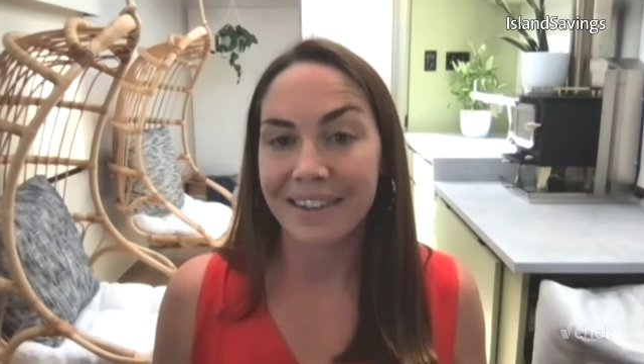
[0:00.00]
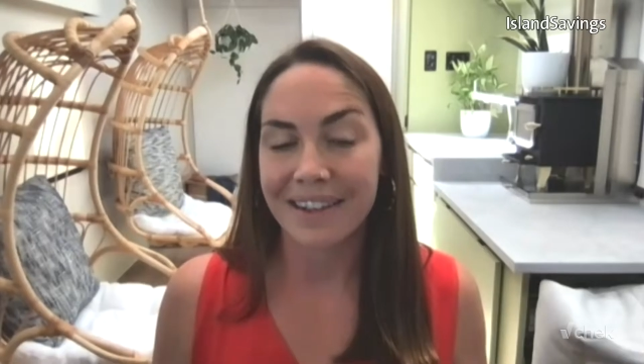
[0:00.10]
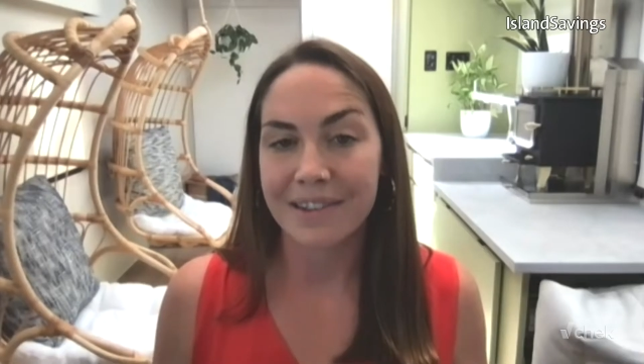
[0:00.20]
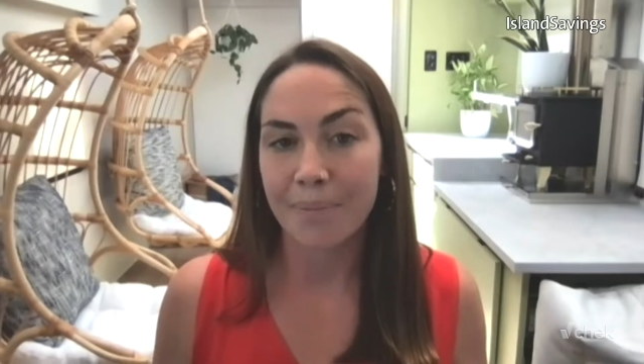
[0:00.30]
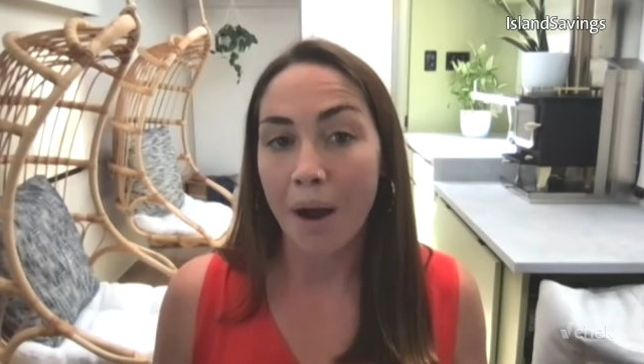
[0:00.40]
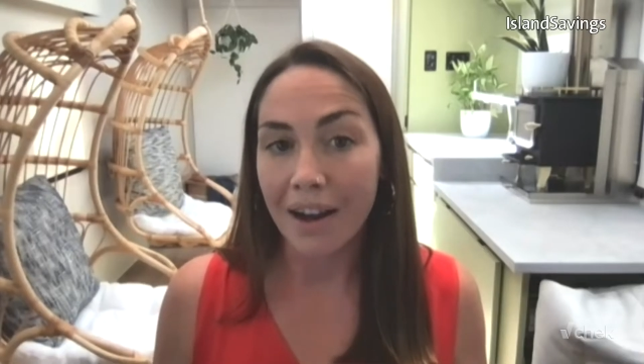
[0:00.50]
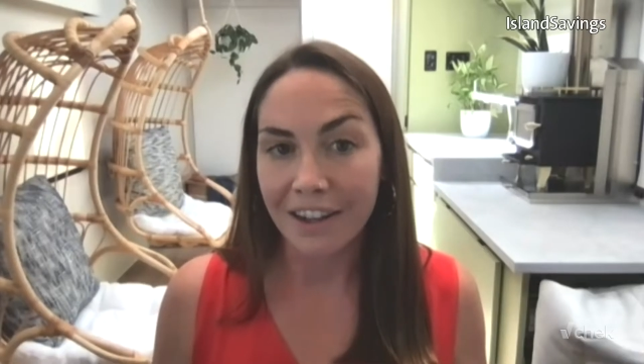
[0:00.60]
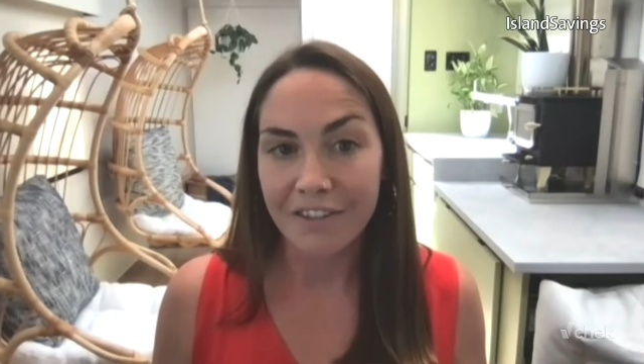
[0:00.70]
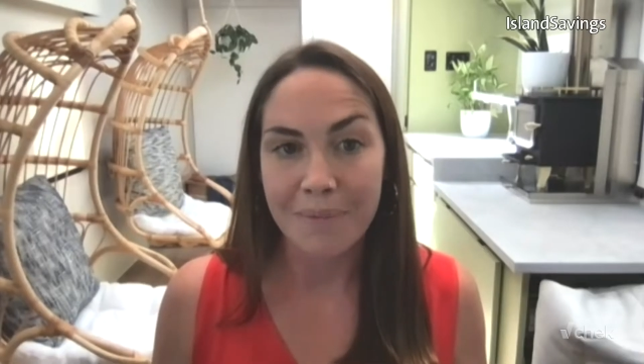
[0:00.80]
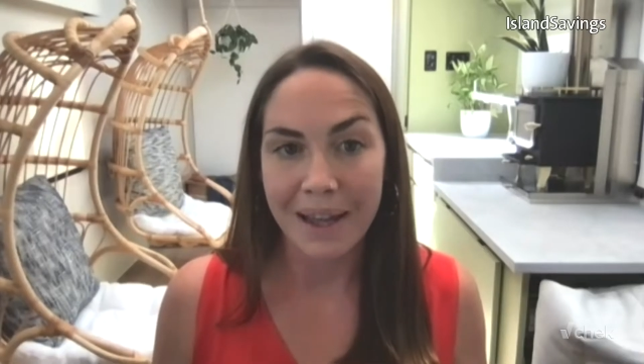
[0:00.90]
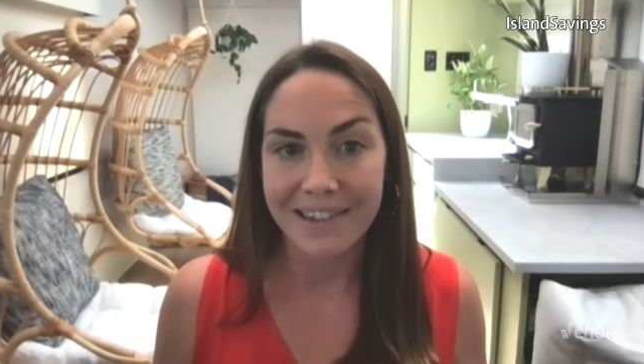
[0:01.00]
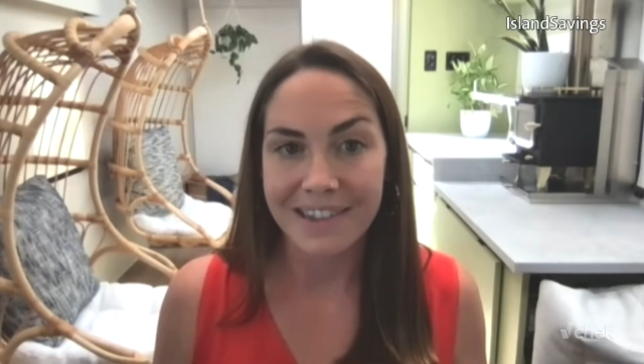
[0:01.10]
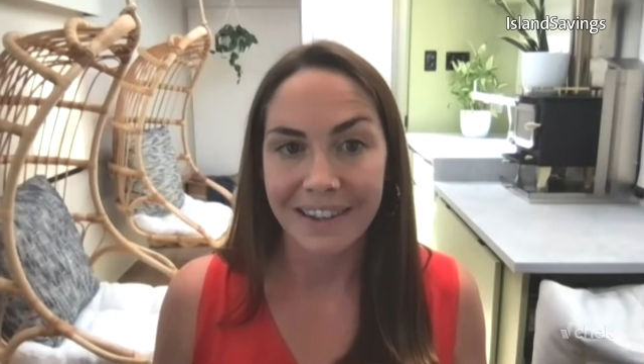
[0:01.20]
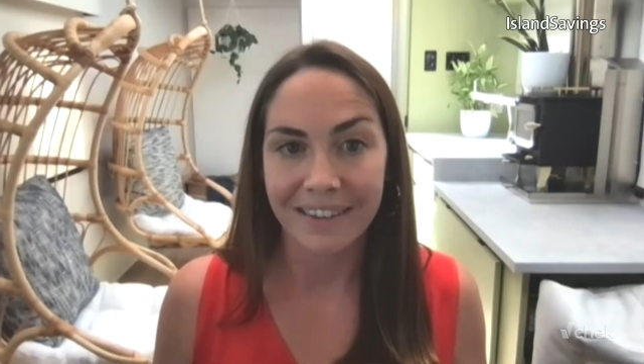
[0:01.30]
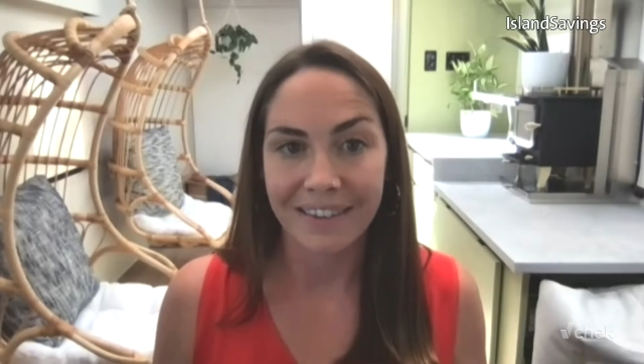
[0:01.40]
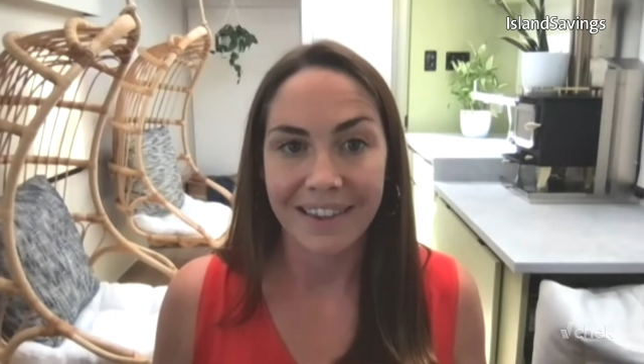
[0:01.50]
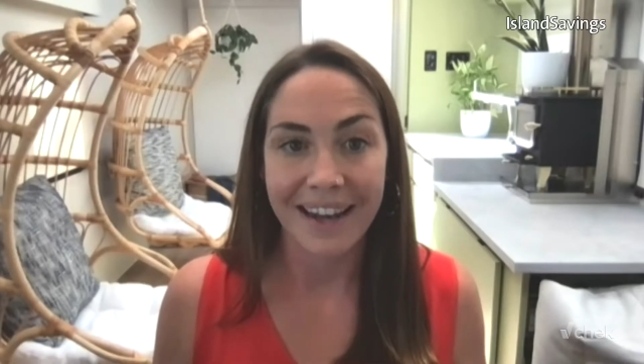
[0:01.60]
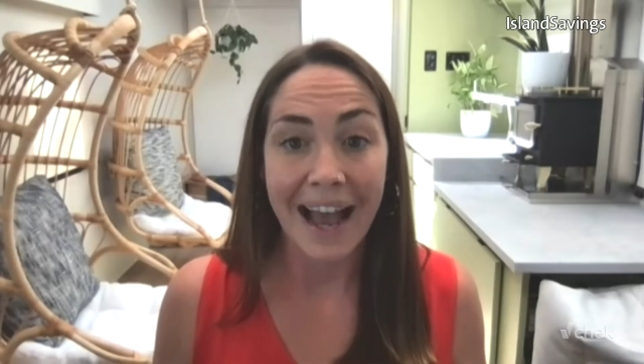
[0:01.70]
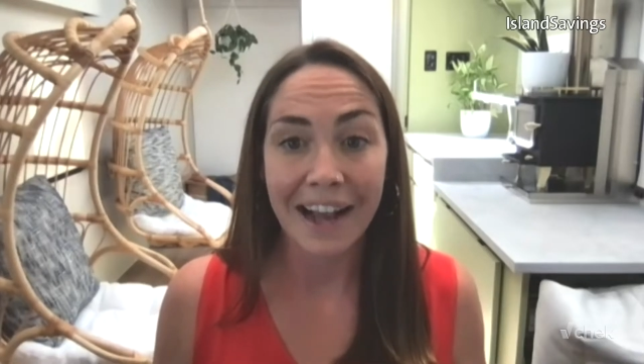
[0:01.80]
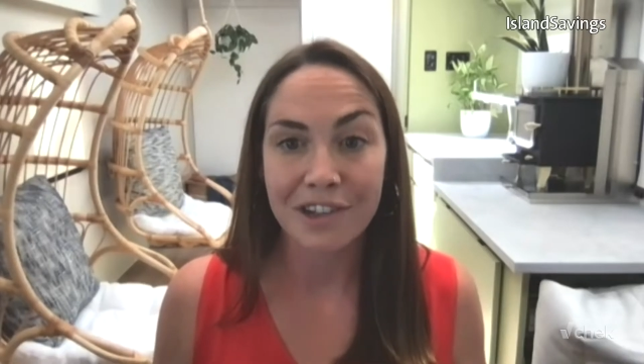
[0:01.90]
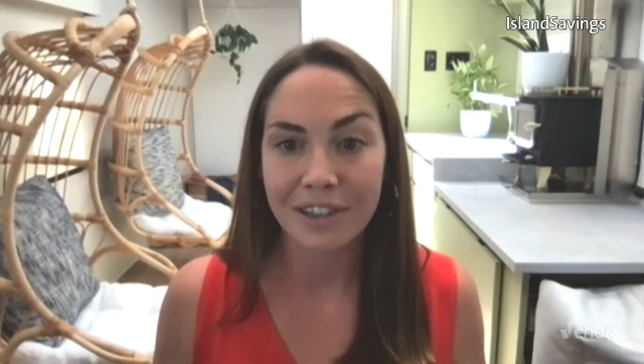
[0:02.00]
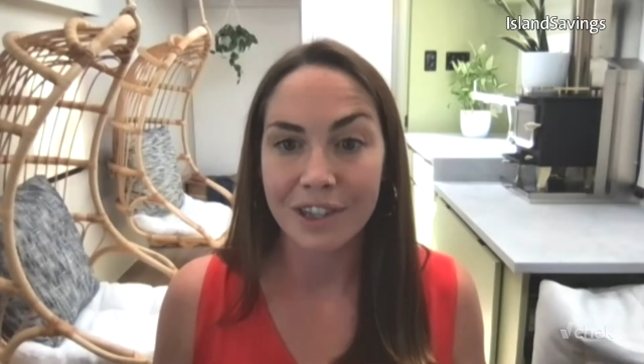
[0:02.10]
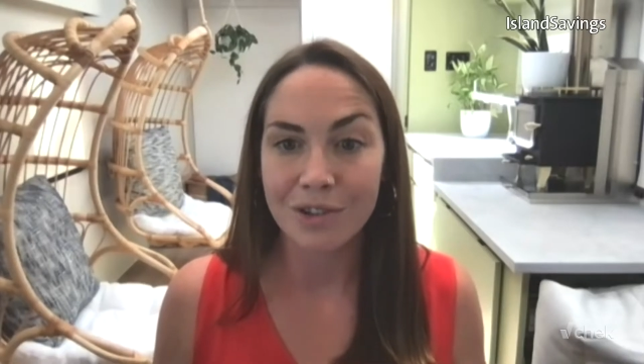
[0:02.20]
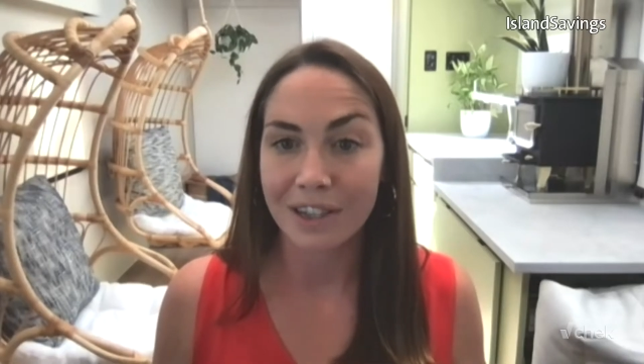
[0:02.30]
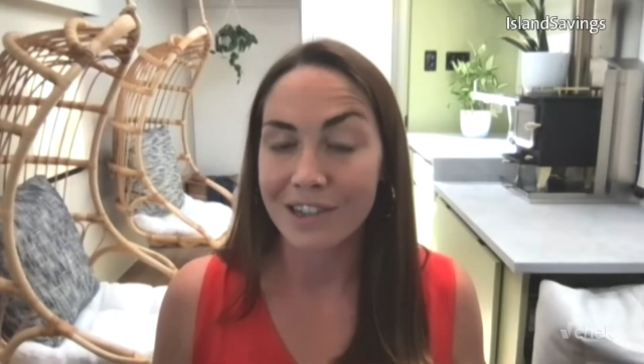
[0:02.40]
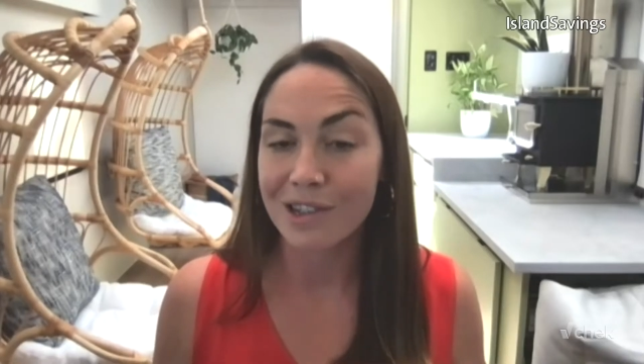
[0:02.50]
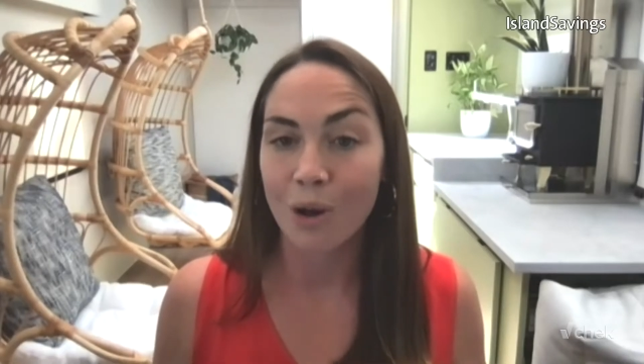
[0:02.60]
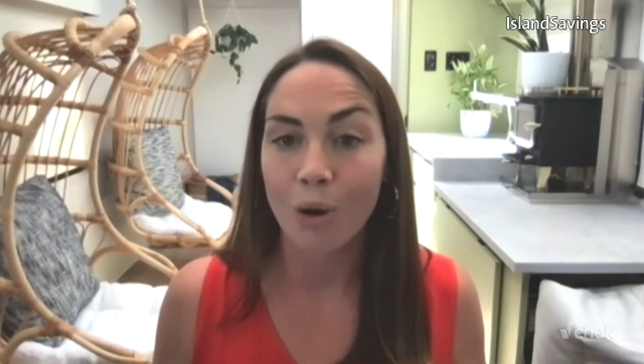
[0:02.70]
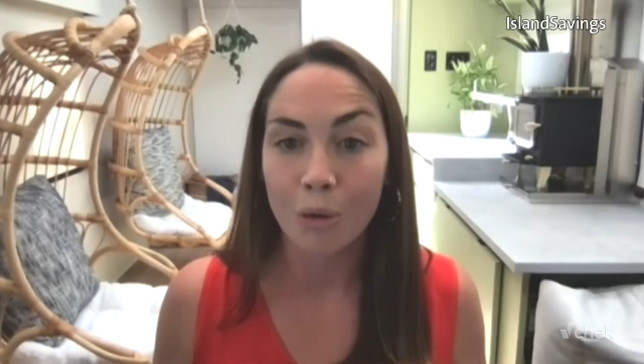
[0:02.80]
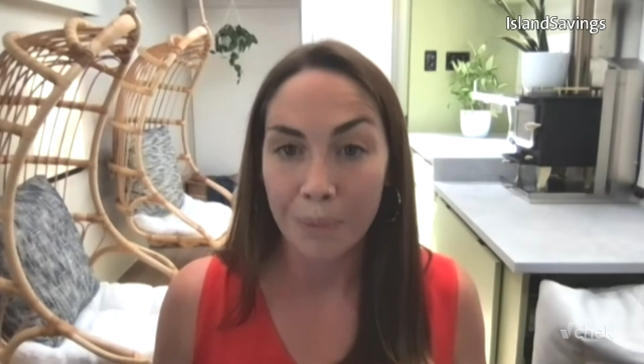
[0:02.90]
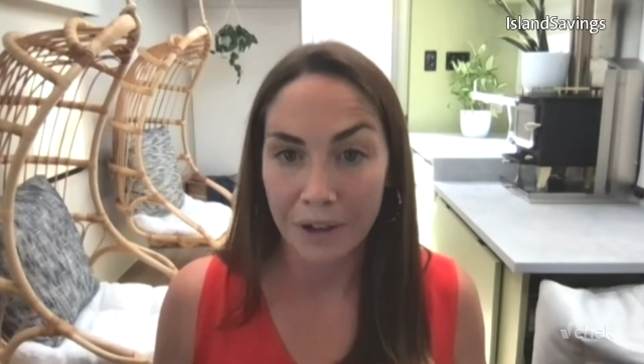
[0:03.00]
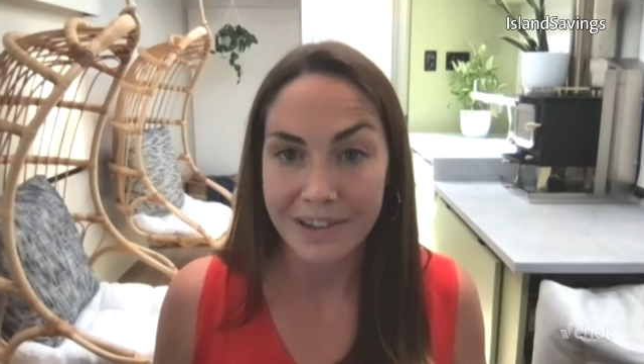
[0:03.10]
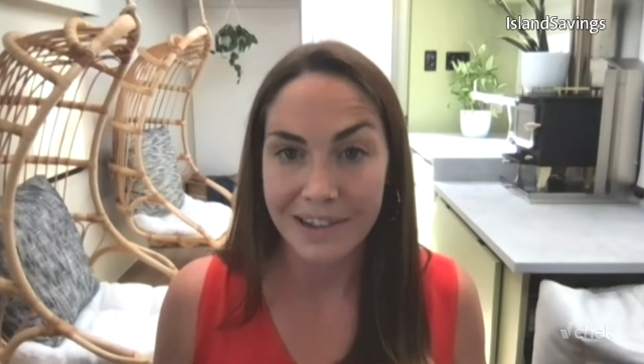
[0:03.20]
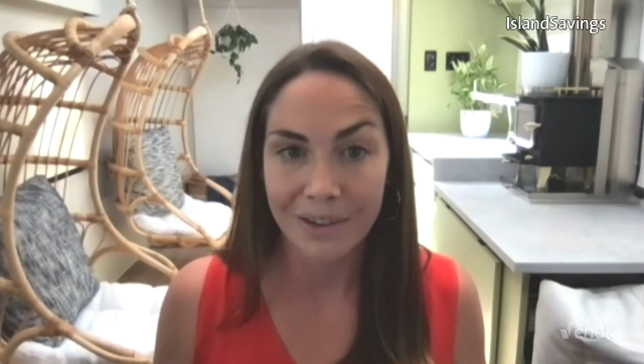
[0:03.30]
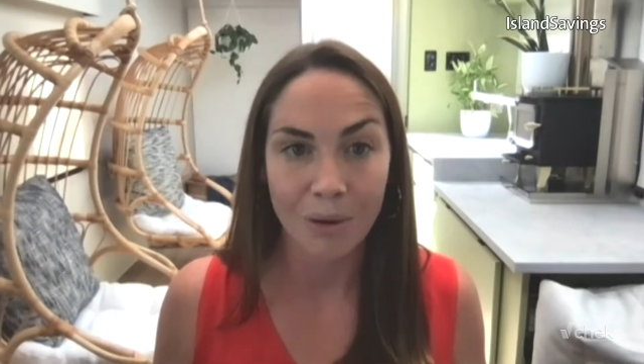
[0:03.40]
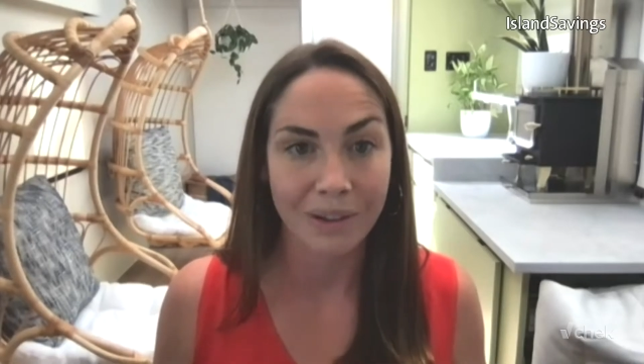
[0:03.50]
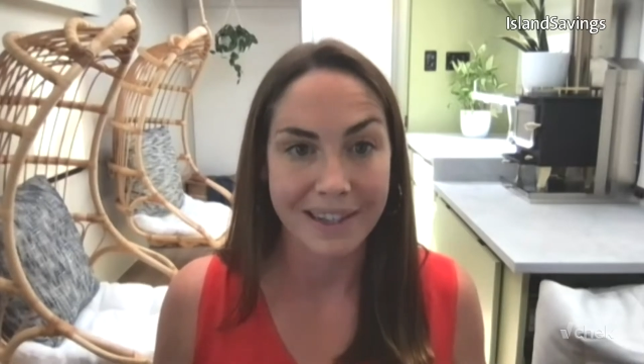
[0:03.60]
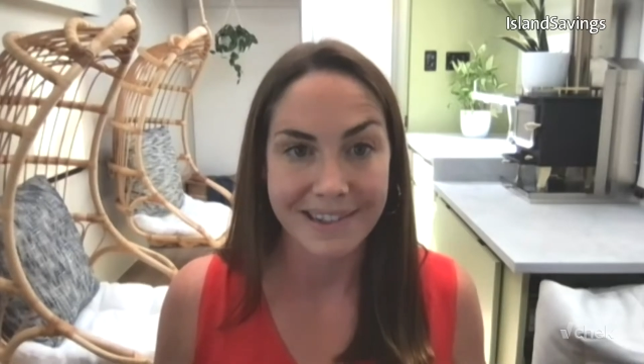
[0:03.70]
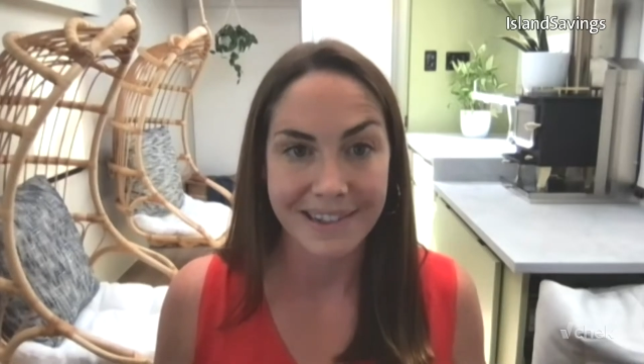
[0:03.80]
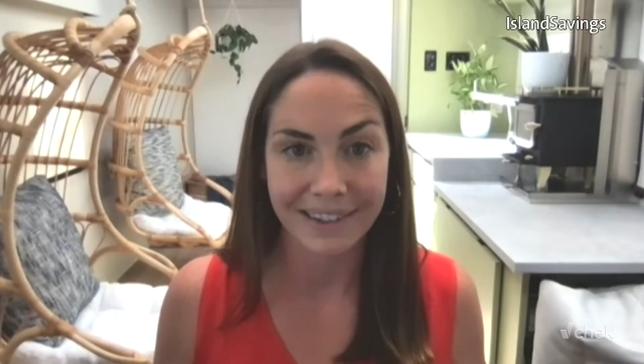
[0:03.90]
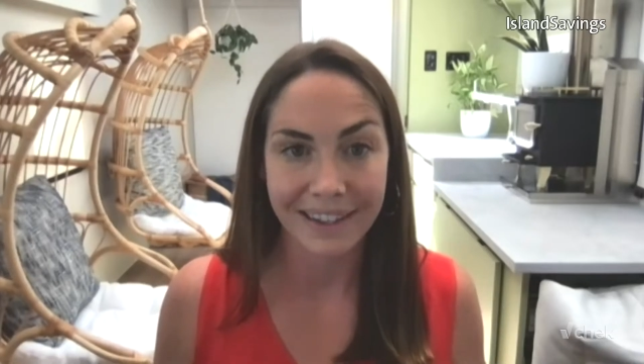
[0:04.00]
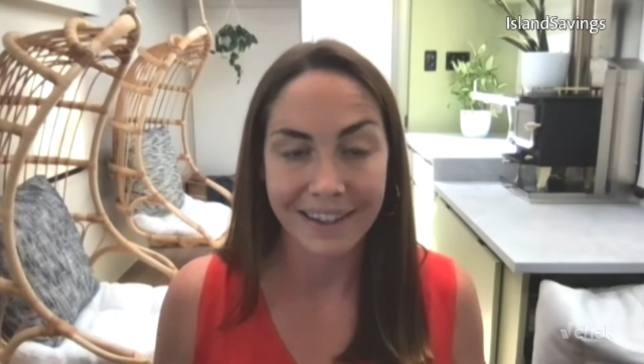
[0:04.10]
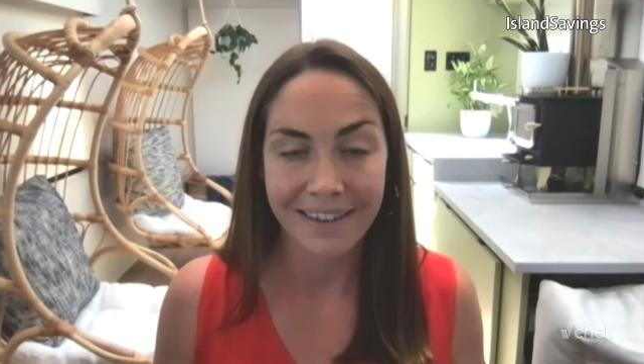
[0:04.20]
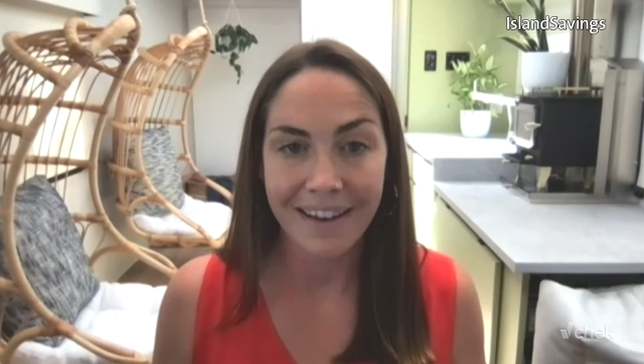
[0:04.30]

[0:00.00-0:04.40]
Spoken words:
is a body of medicine that actually treats the whole person holistically,